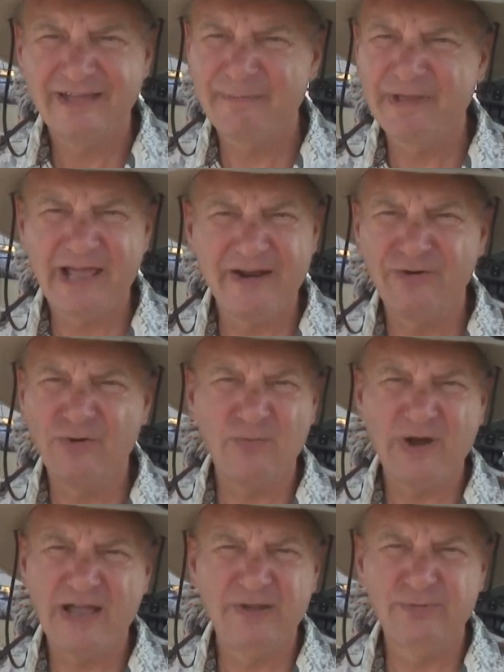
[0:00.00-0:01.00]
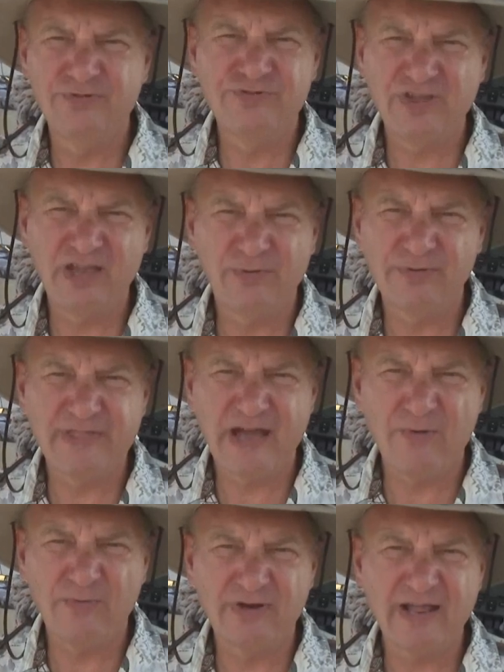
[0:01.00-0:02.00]
I mean, I don't know why you would sail
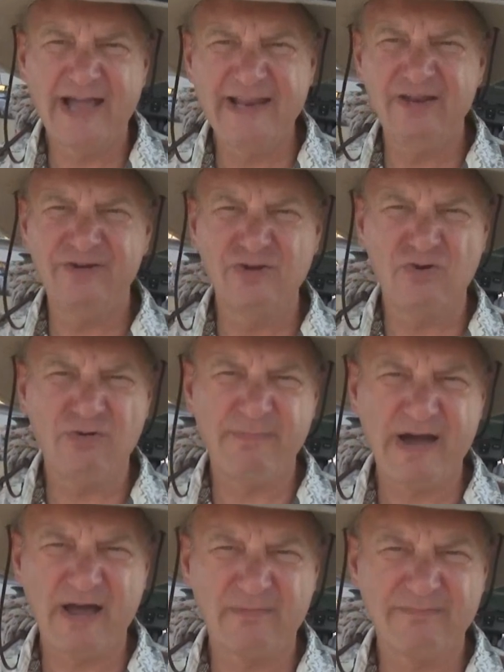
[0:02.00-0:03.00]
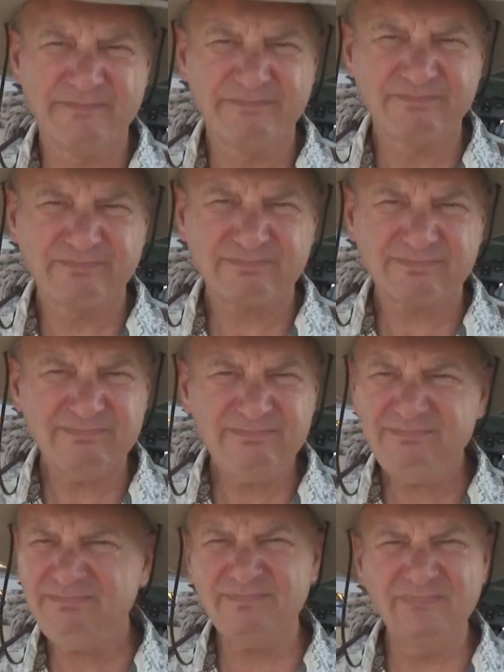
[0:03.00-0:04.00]
without one. I didn't know about them,
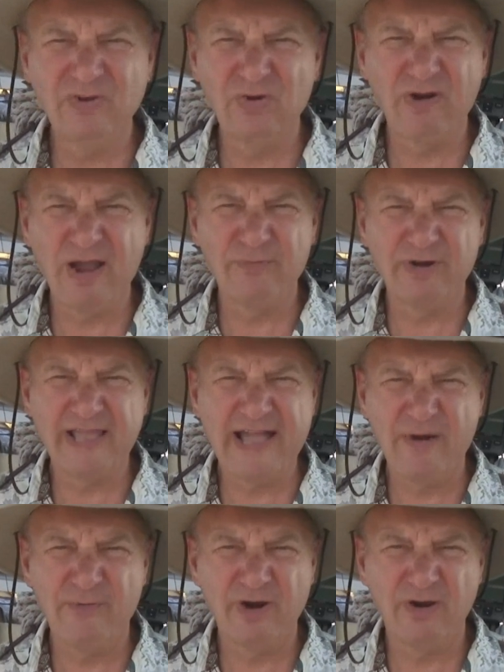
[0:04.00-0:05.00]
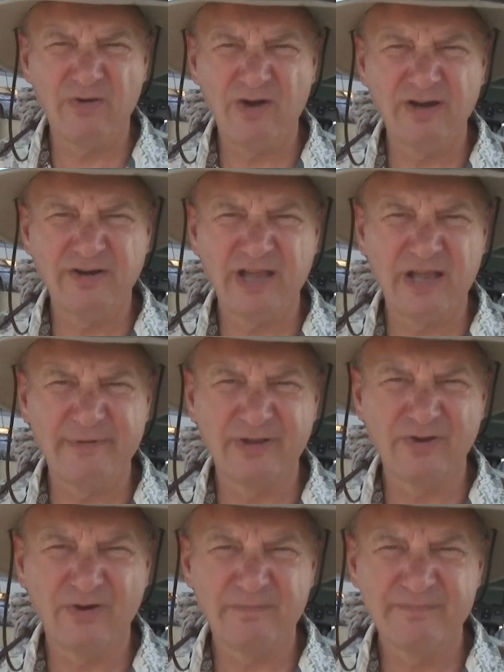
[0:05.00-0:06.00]
or I would have got one a long time
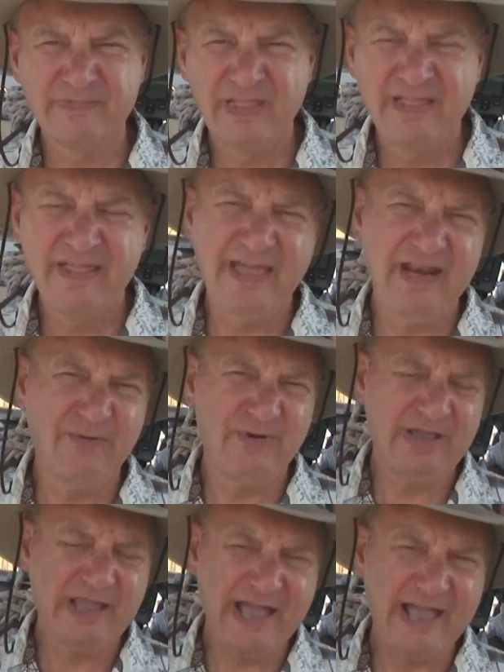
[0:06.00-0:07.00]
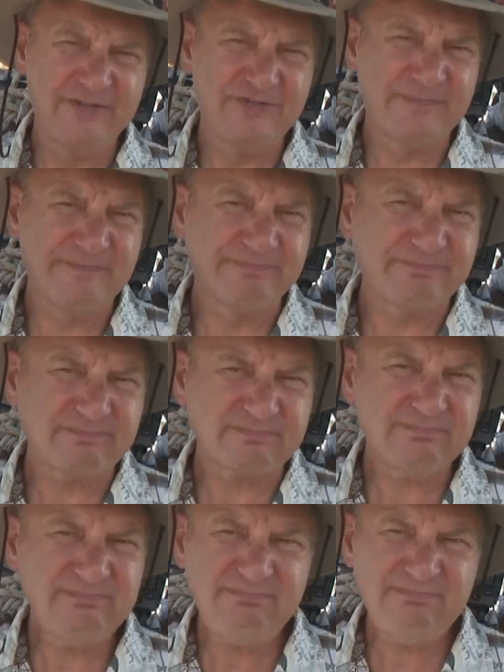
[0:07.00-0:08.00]
ago. Anyway, guys,
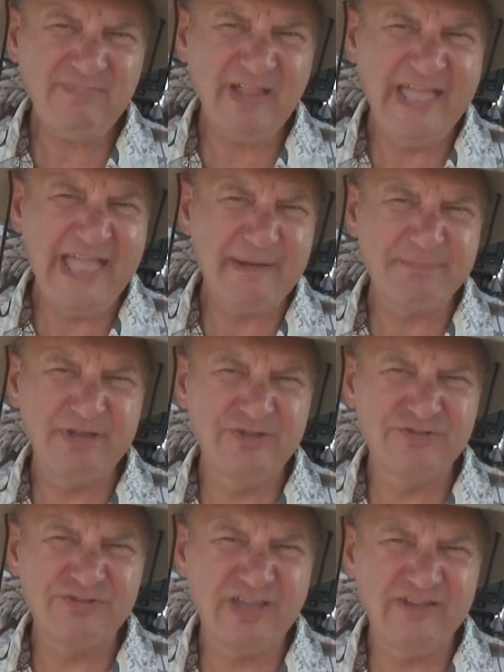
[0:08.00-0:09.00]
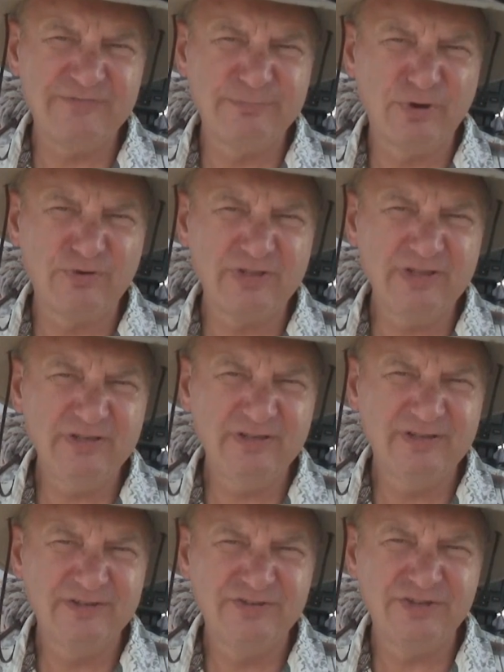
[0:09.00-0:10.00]
happy and safe
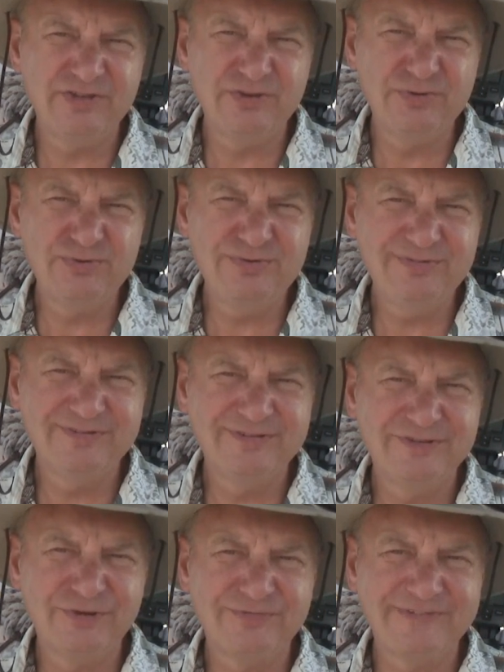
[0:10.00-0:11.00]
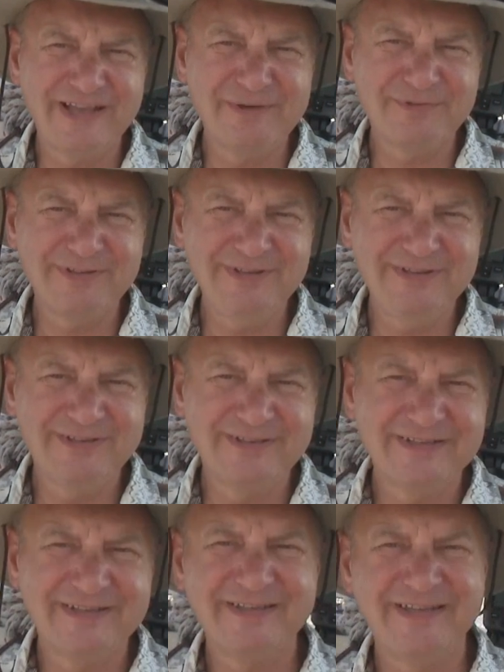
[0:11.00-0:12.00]
boating to you, your family,
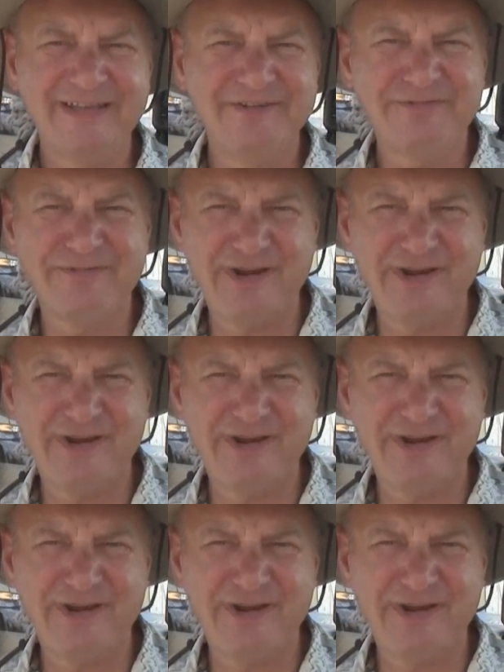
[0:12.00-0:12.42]
and